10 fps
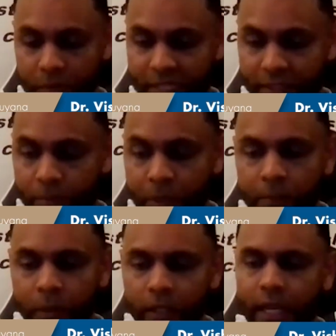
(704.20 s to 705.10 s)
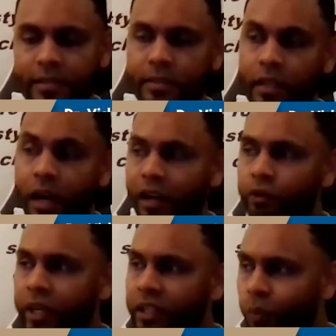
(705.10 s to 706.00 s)
set of people that
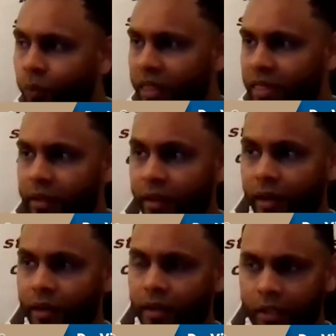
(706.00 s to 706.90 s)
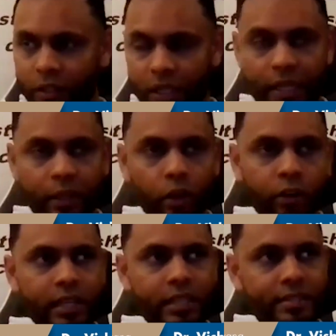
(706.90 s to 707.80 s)
already went there and they
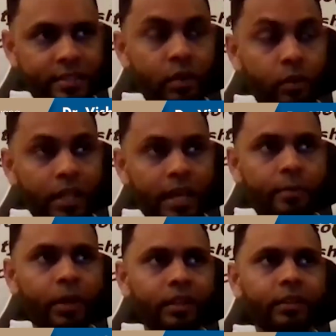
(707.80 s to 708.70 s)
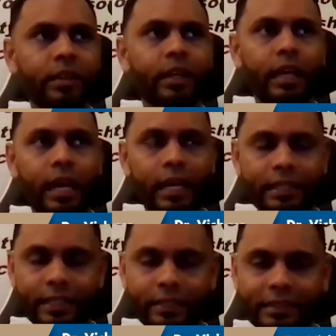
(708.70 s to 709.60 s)
already see what happened
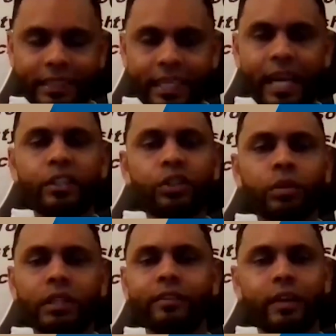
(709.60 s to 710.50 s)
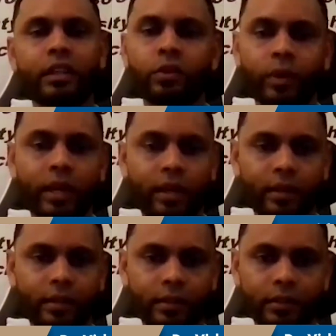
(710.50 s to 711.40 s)
and they could guide you in the right way.
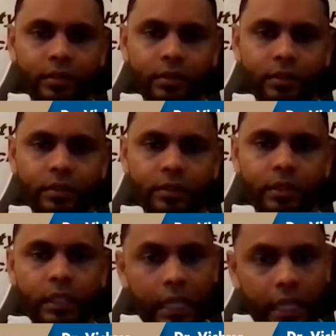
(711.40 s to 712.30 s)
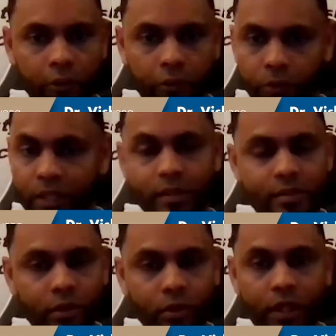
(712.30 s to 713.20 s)
If we
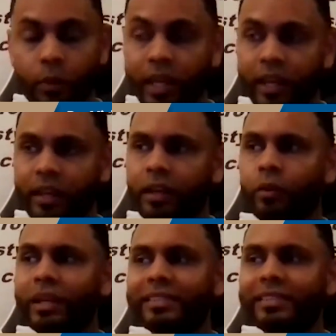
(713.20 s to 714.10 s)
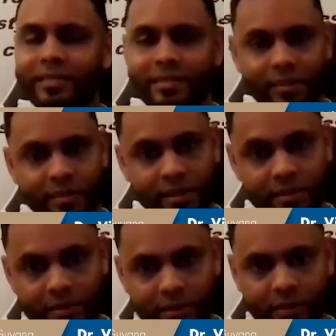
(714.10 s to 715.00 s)
doesn't go that way, we could just
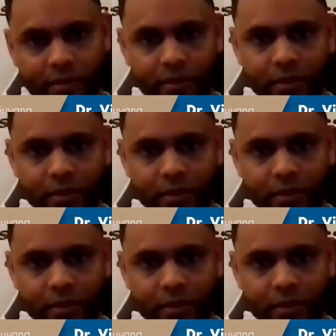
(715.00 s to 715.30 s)
suggest,